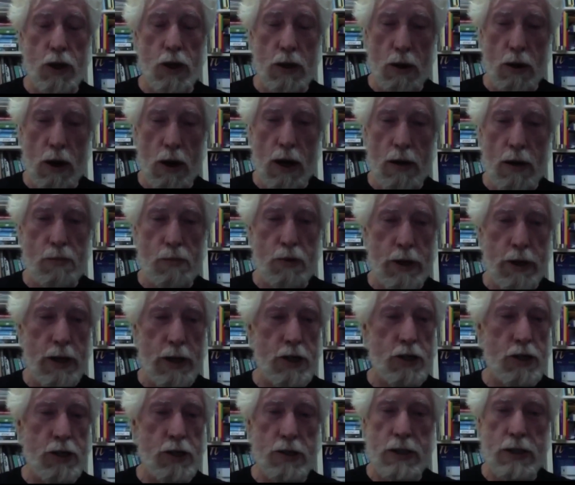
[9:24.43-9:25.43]
auto
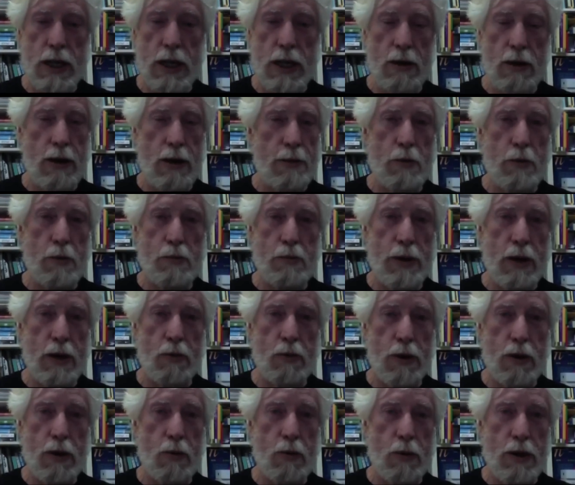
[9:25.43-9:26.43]
production is now up
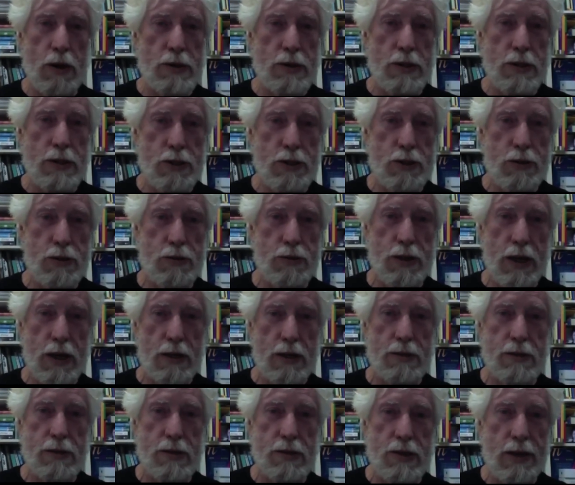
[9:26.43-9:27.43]
about where it was in
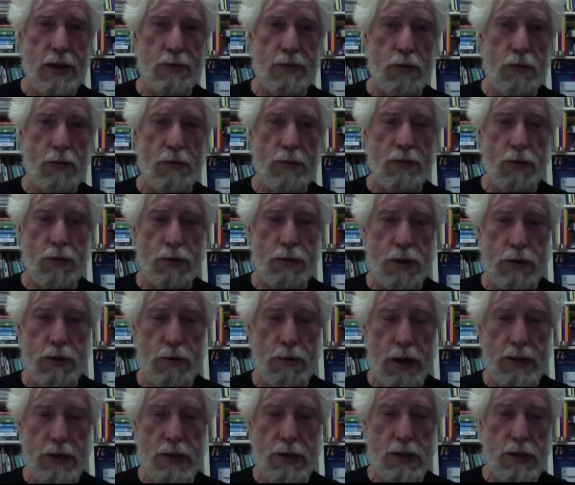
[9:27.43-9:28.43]
2007 before the
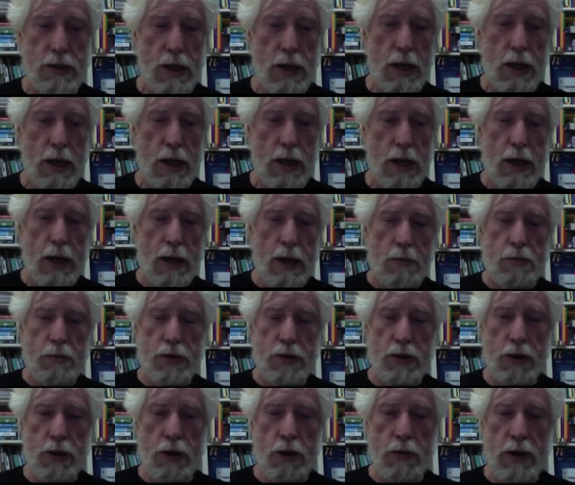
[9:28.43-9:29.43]
crisis. But
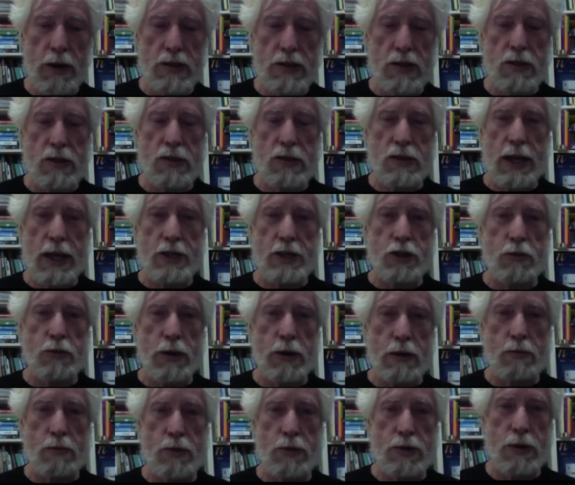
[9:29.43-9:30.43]
the U.S. is
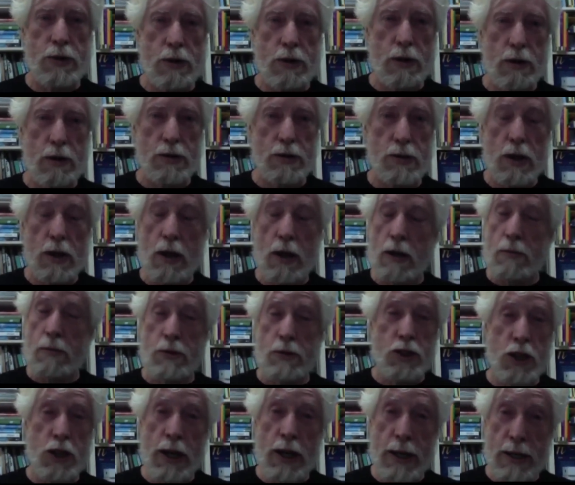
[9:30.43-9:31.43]
saturated with cars.
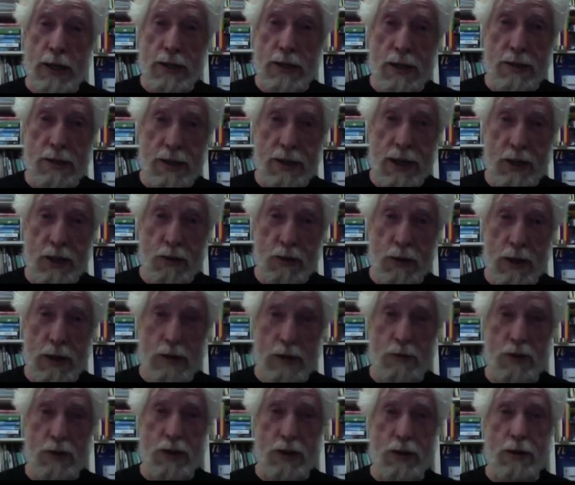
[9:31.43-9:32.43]
But China is not
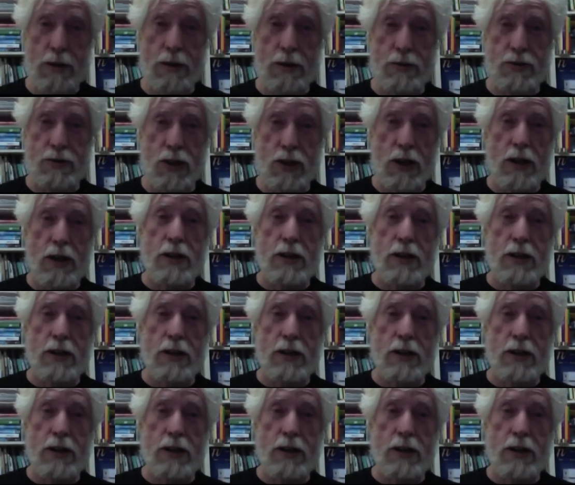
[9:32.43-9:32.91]
saturated with cars.